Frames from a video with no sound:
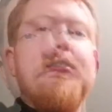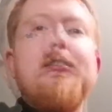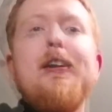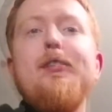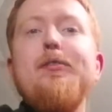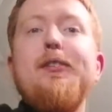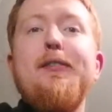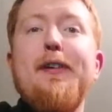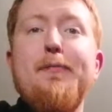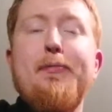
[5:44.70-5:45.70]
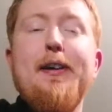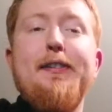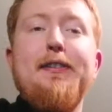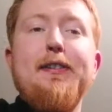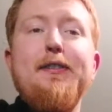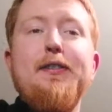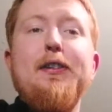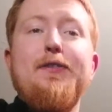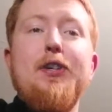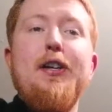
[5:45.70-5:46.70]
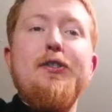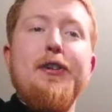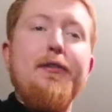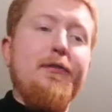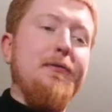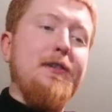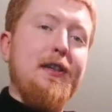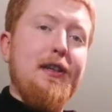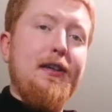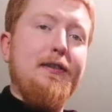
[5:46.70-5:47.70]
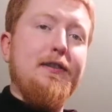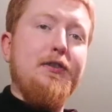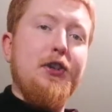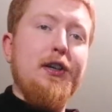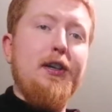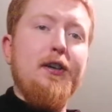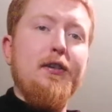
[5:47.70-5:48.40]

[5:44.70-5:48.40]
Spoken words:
Now that you've had a practice of changing from D to G